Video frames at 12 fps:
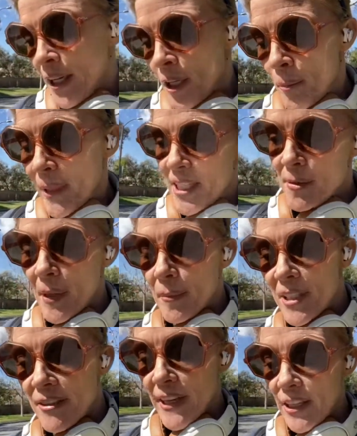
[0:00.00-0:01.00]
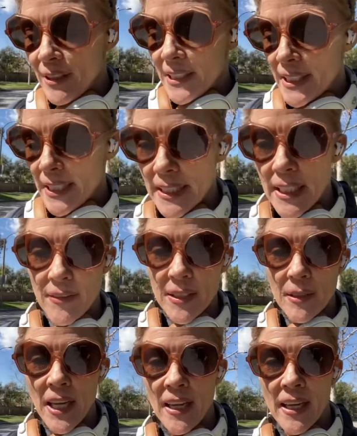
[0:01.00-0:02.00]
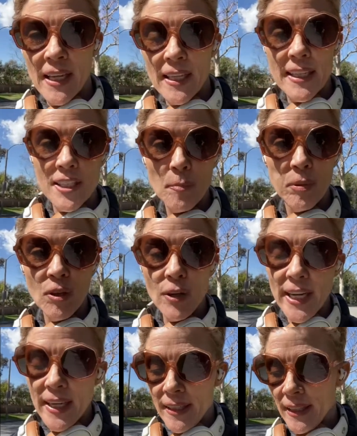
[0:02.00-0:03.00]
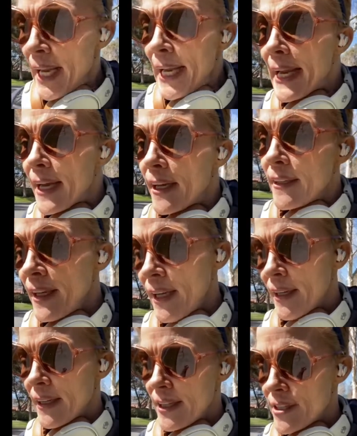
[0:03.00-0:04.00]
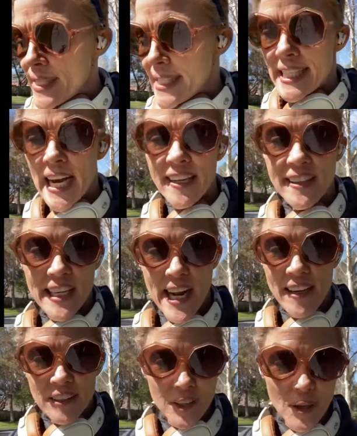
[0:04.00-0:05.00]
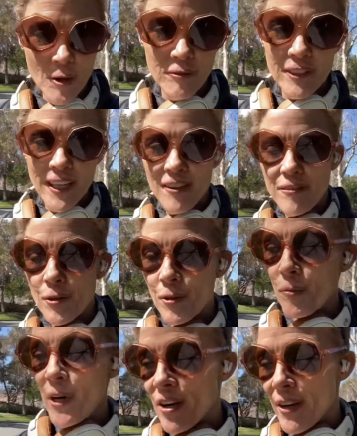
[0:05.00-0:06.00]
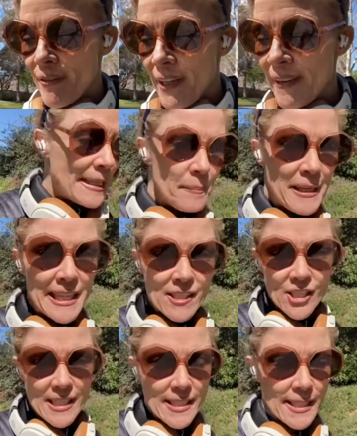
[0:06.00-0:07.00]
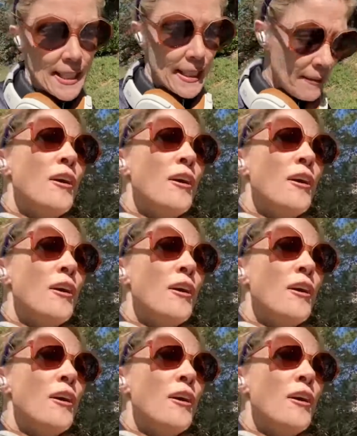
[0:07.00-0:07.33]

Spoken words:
Because maybe the veteran didn't even get deployed. And there's a study that I don't know if a lot of you are aware of, the PhD study.